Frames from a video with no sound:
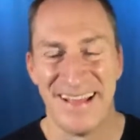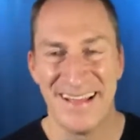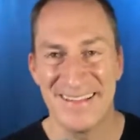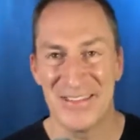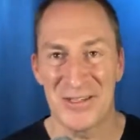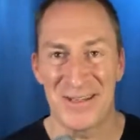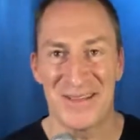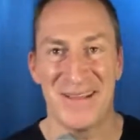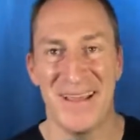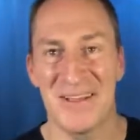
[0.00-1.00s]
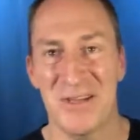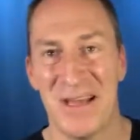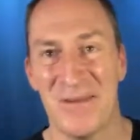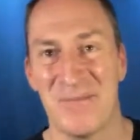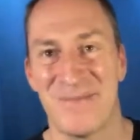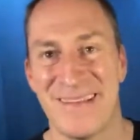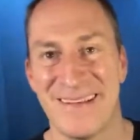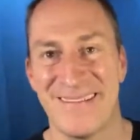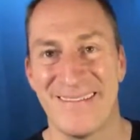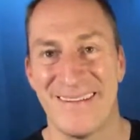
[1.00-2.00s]
It's just like the cash cab,
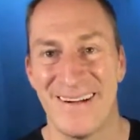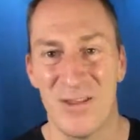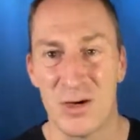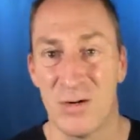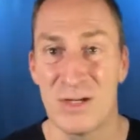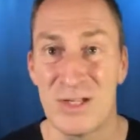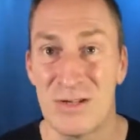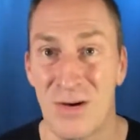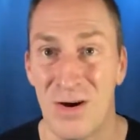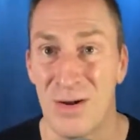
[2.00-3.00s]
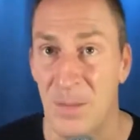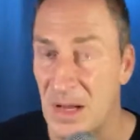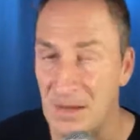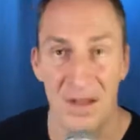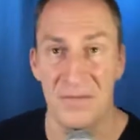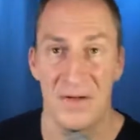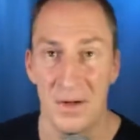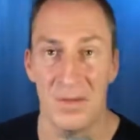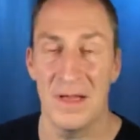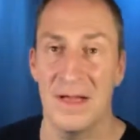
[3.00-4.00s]
Are the questions hard? I'm like, not if you
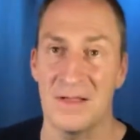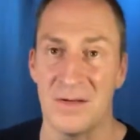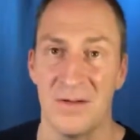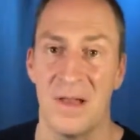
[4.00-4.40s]
know the answer.